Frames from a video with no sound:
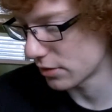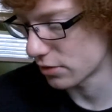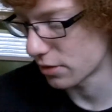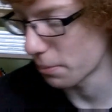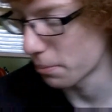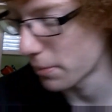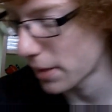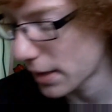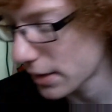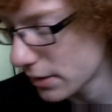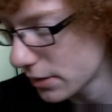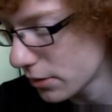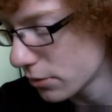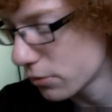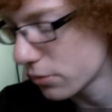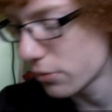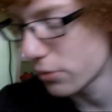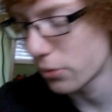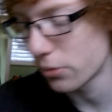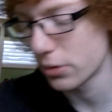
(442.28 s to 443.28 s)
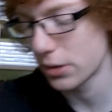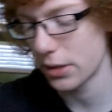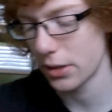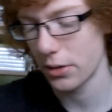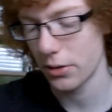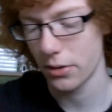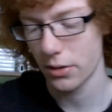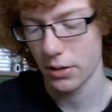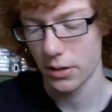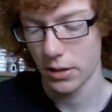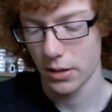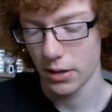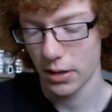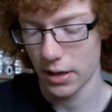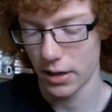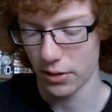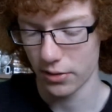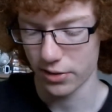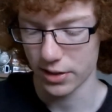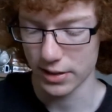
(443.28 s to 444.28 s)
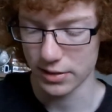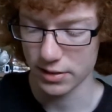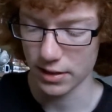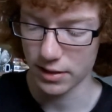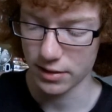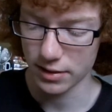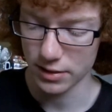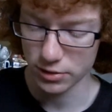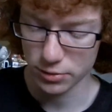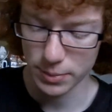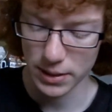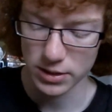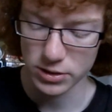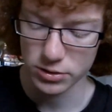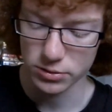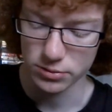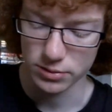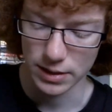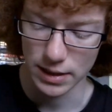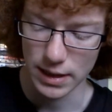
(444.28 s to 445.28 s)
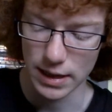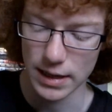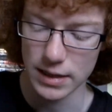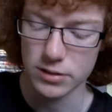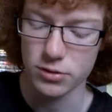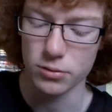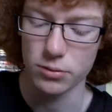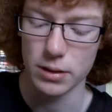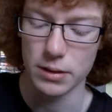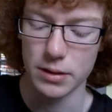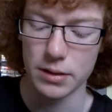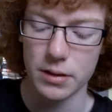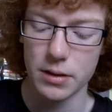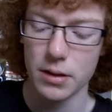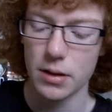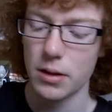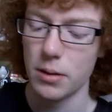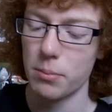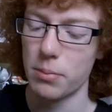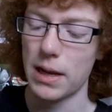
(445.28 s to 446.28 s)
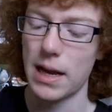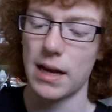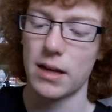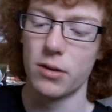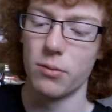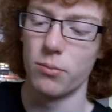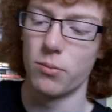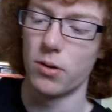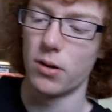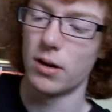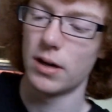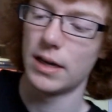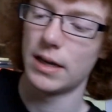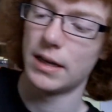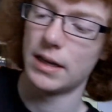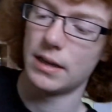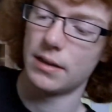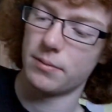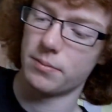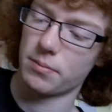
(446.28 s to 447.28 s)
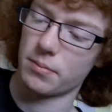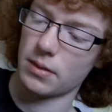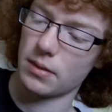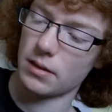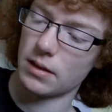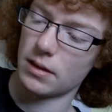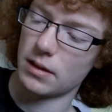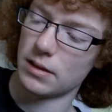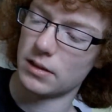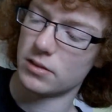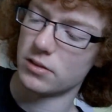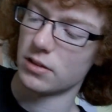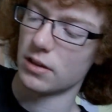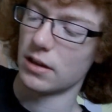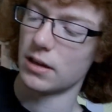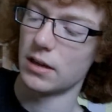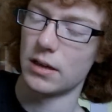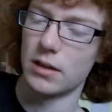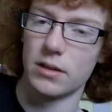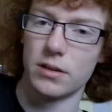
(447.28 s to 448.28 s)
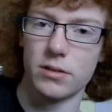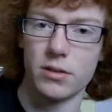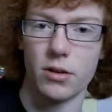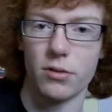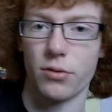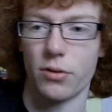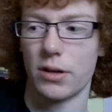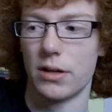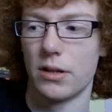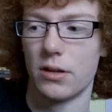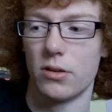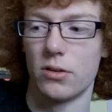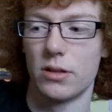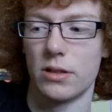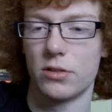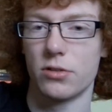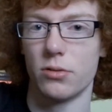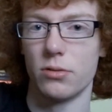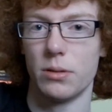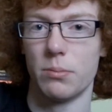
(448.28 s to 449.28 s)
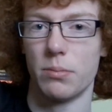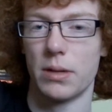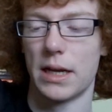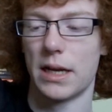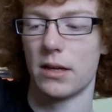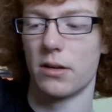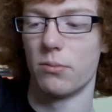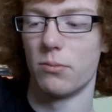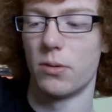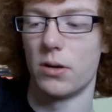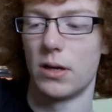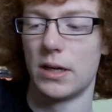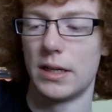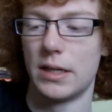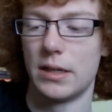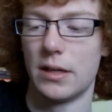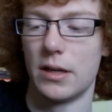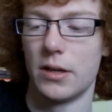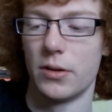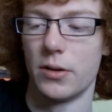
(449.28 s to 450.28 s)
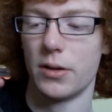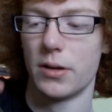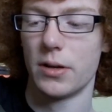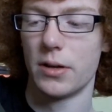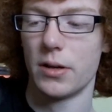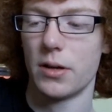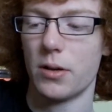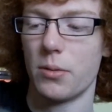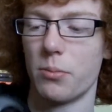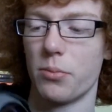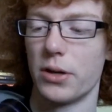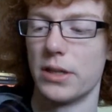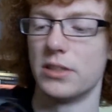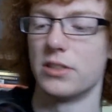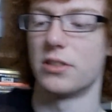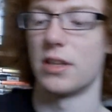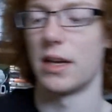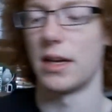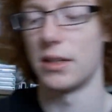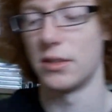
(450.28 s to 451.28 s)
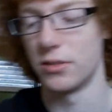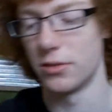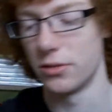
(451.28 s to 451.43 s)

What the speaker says: I don't think it's anything special. Nah, it's all in black and white. It's not very long. It's all in black and white, you know, pretty standard manual for nowadays.